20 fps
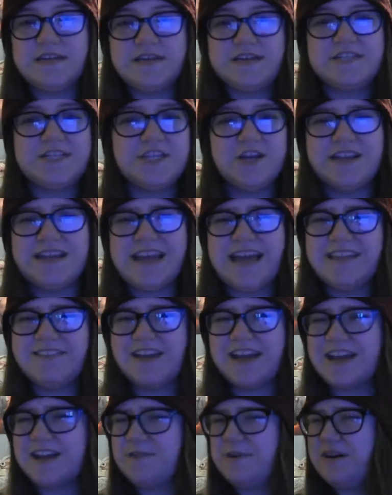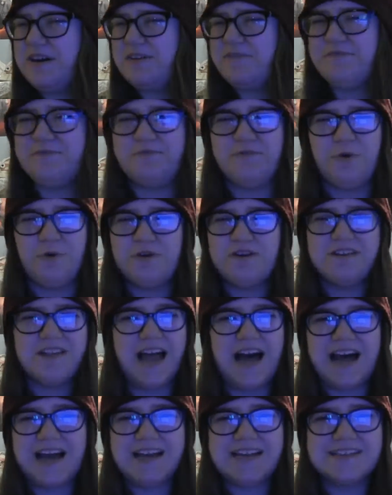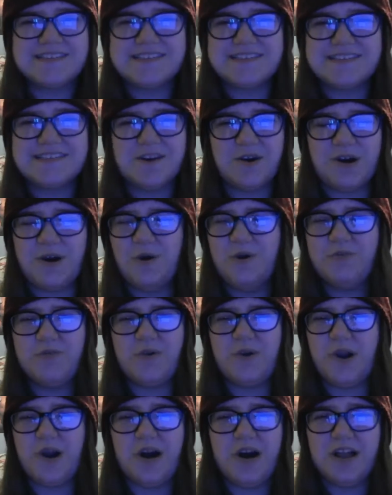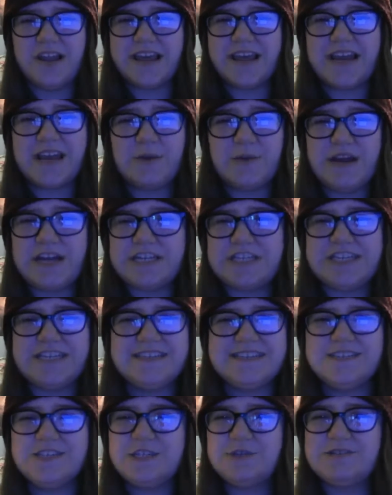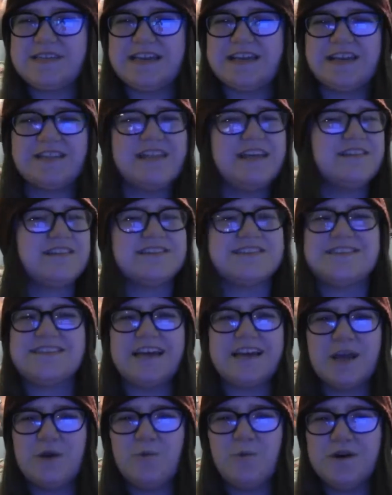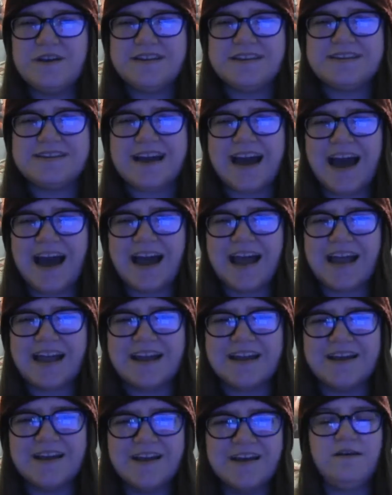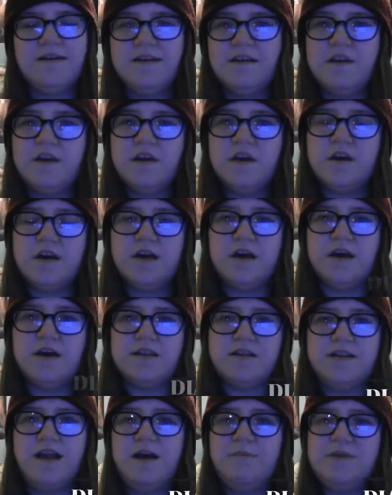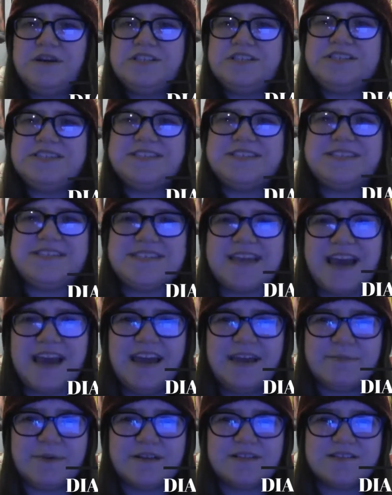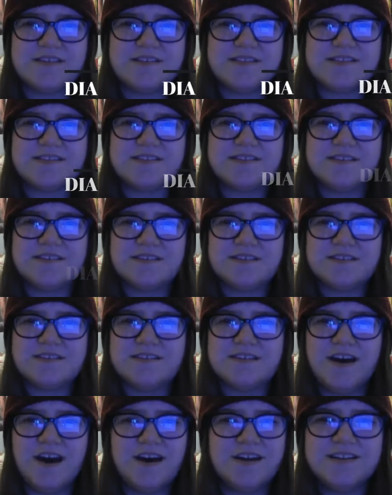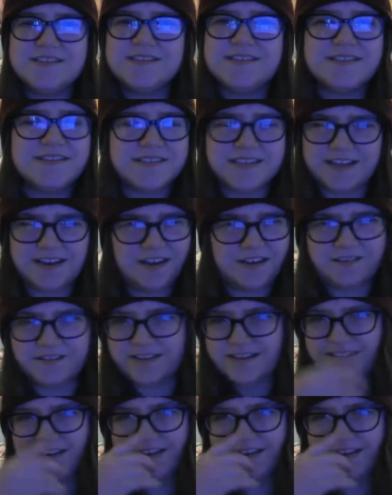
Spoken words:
She only had, like, four lines overall anyway. She was, like, I think the second one to die. Not much to say about this. Honestly, you know...